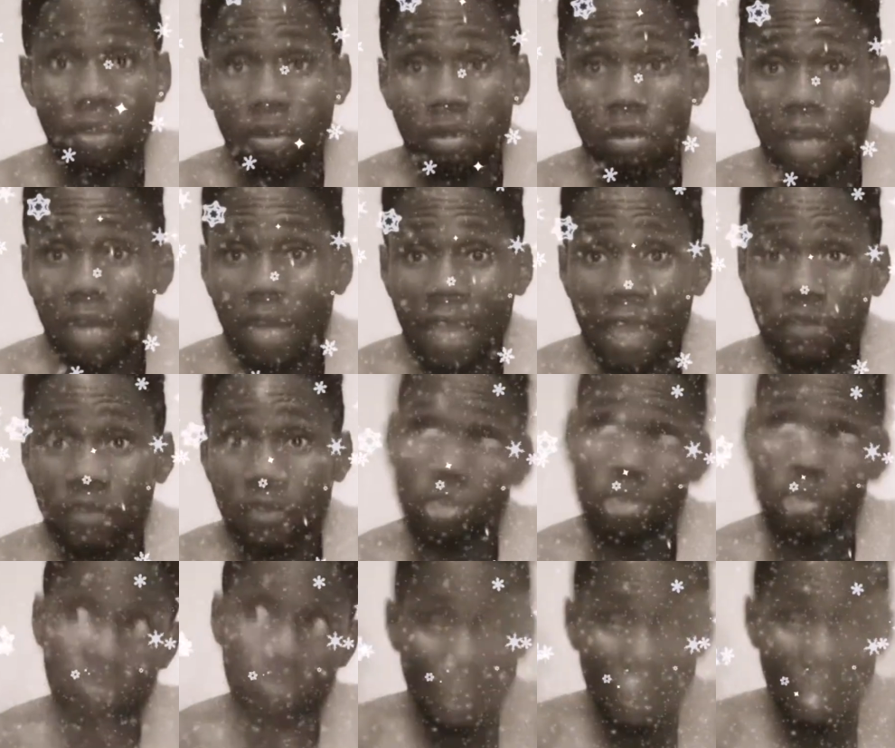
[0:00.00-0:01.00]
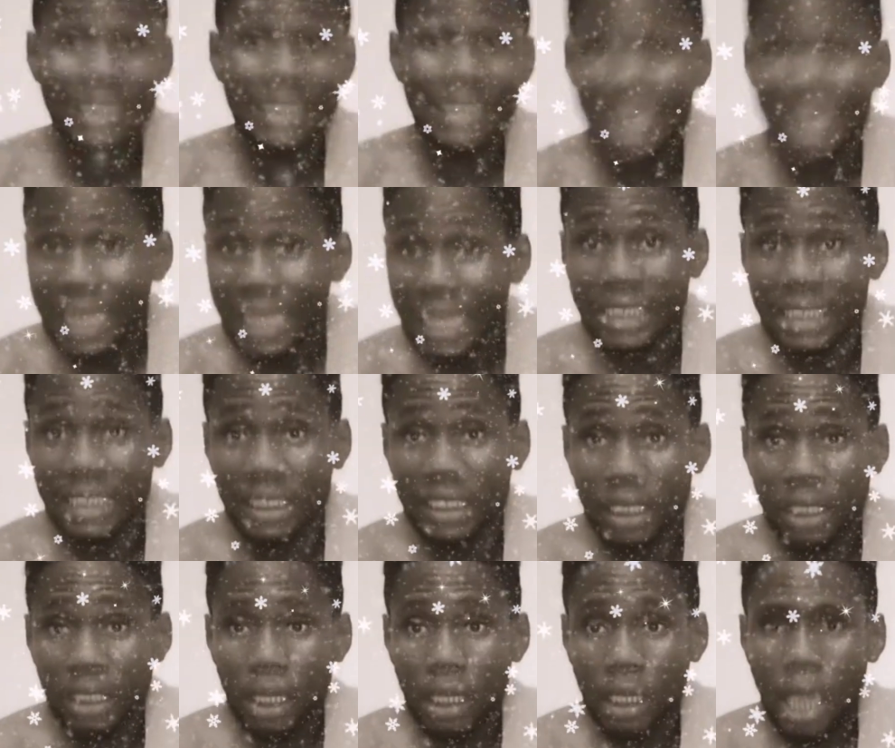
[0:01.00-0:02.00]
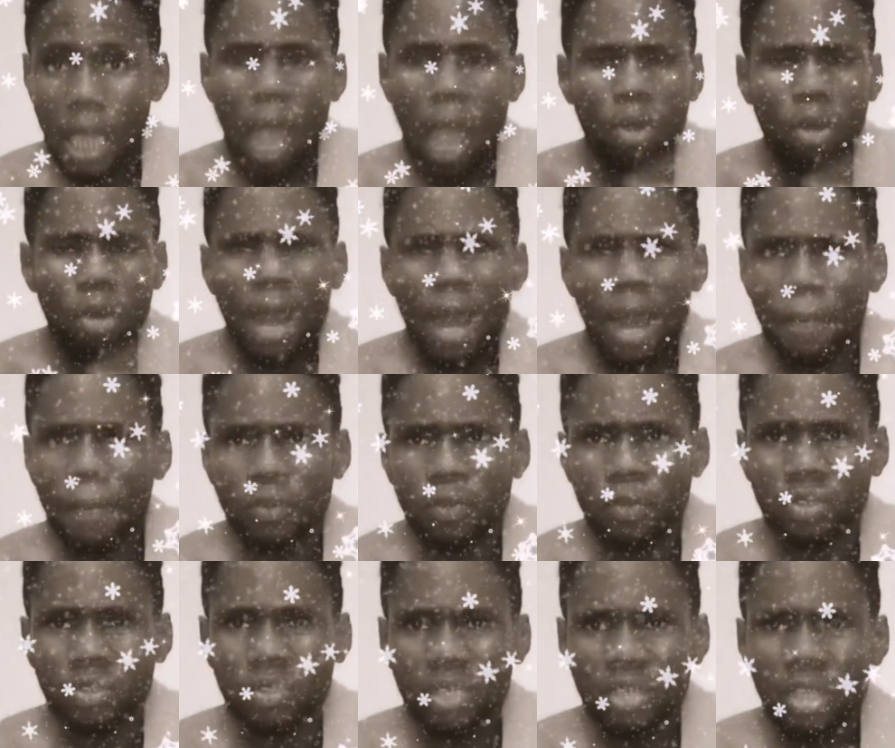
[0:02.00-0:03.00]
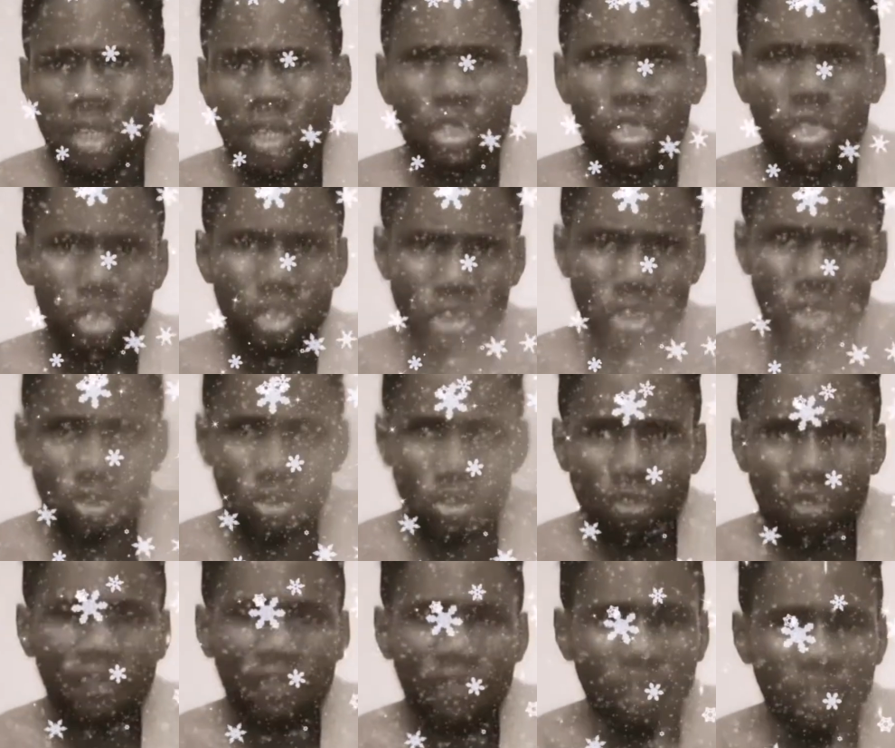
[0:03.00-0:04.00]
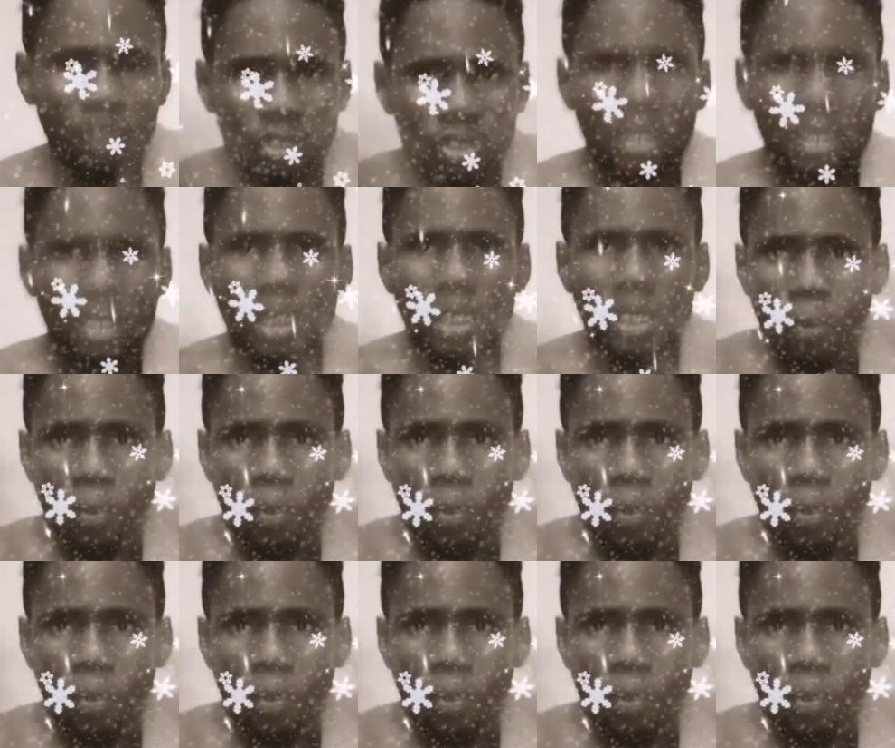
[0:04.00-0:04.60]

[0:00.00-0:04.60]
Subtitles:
life to eternity. And what happens? You force and you